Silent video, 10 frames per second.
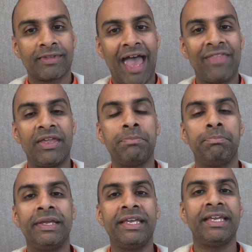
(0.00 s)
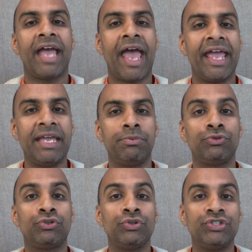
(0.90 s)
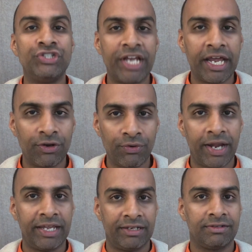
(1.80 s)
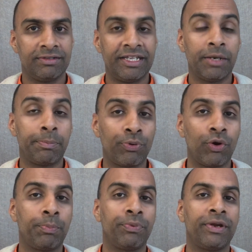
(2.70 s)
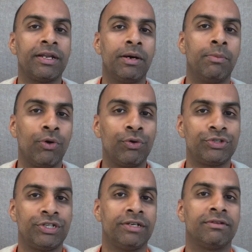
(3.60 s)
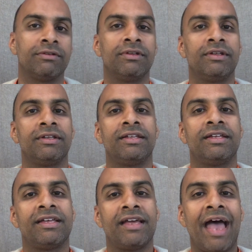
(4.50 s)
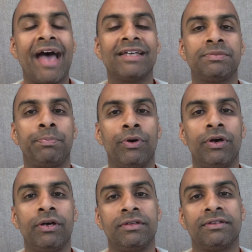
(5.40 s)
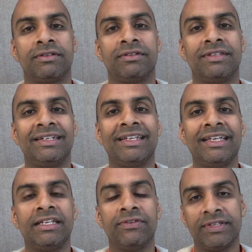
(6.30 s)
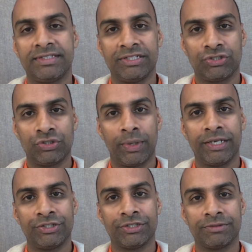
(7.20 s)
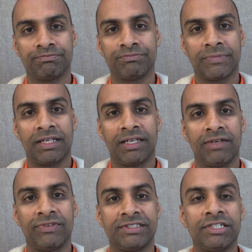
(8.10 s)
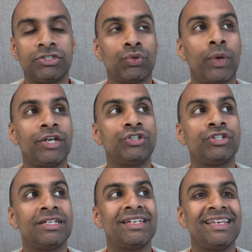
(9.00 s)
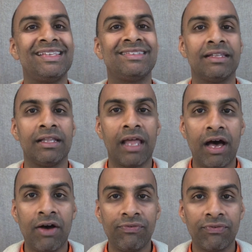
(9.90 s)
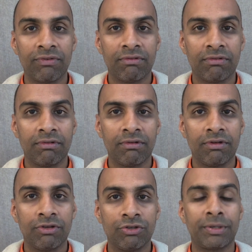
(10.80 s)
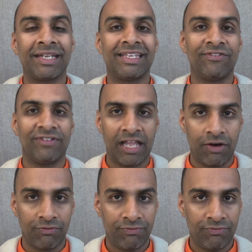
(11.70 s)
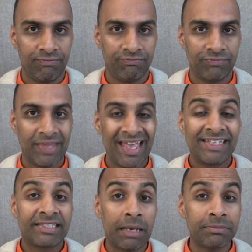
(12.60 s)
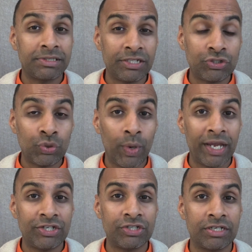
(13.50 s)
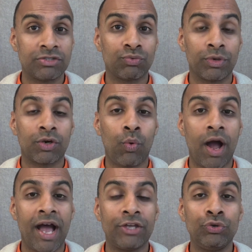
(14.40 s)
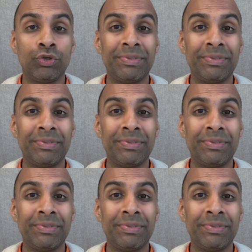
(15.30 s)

And then being able to generate the appropriate emotion as per the need of the situation. If the situation needs love, you try to give love. Some situations require you to